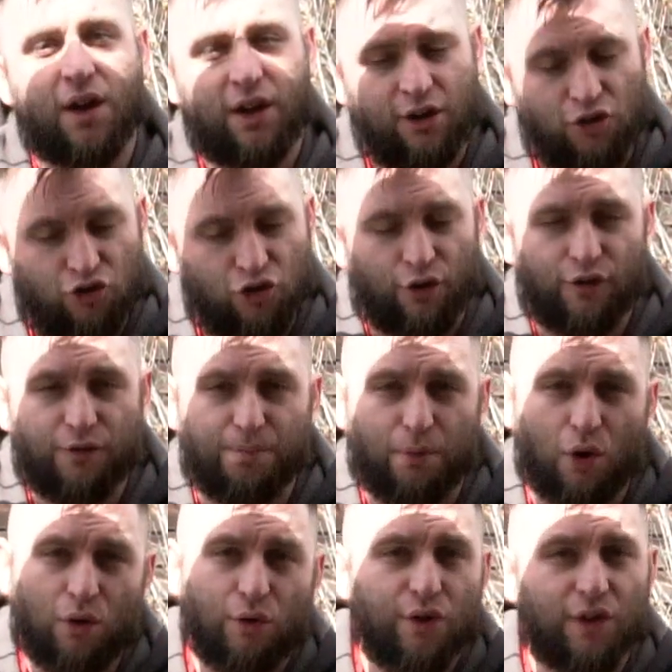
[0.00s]
insurance
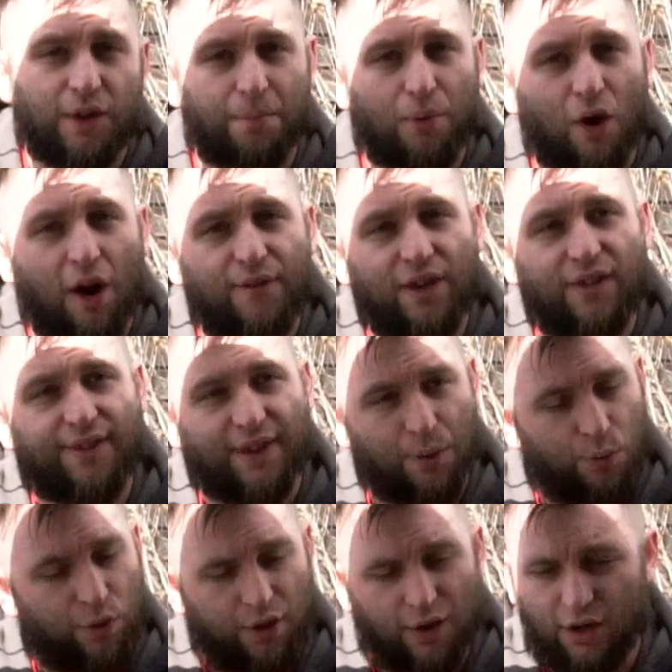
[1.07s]
broker in the province
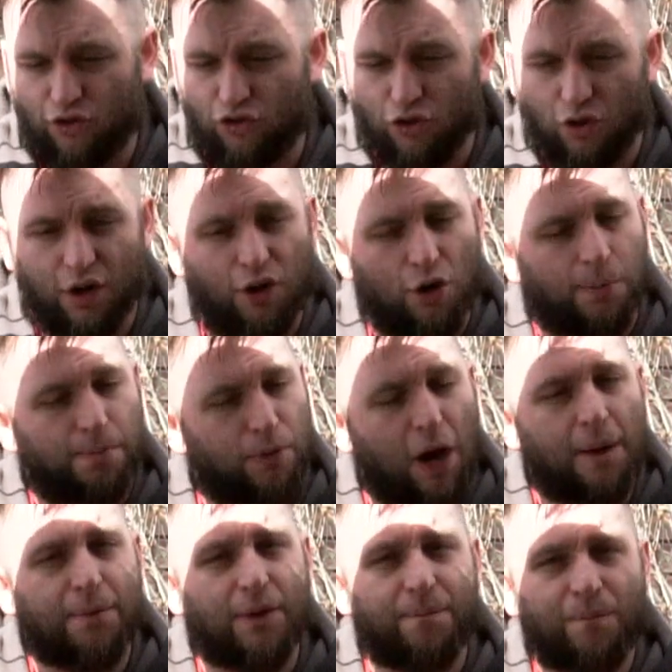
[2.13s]
that would insure it no
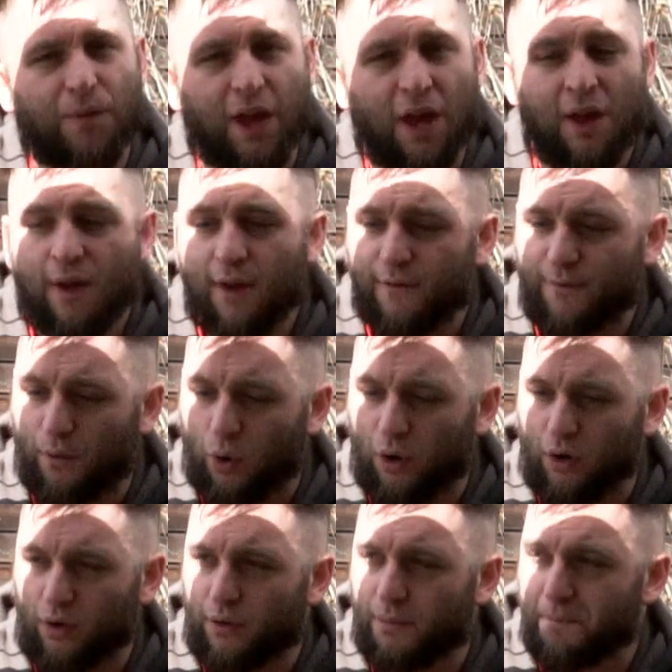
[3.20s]
problem. For